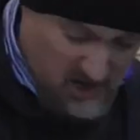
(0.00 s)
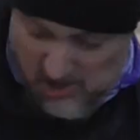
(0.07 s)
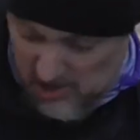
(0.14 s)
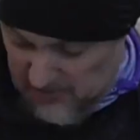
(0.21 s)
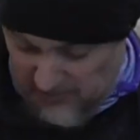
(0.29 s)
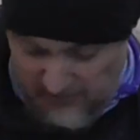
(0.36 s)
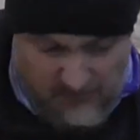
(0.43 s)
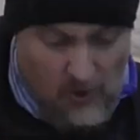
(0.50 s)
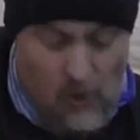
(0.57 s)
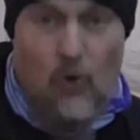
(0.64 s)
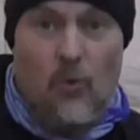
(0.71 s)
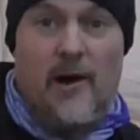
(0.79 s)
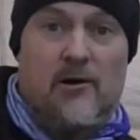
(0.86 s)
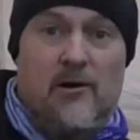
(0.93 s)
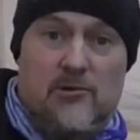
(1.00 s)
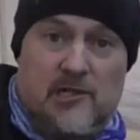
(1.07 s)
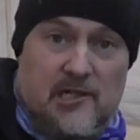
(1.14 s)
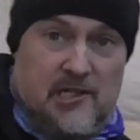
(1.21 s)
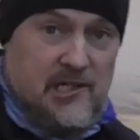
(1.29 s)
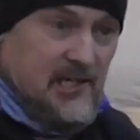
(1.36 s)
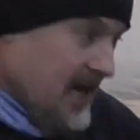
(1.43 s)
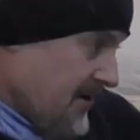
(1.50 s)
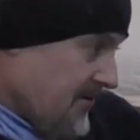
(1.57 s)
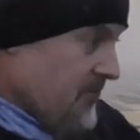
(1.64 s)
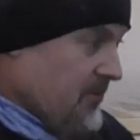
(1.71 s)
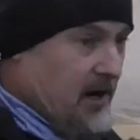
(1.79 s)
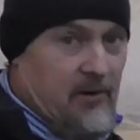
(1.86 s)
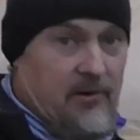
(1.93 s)
just 4 wheels and a
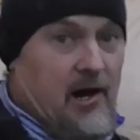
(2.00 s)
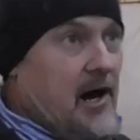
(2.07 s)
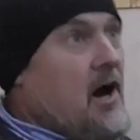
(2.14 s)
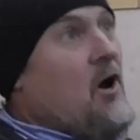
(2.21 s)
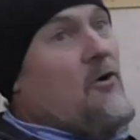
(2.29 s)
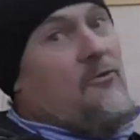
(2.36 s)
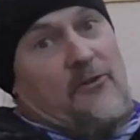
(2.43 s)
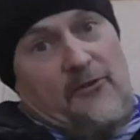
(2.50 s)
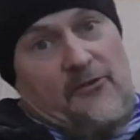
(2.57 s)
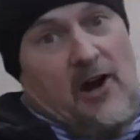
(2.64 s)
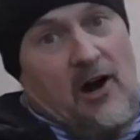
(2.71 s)
steering wheel like off of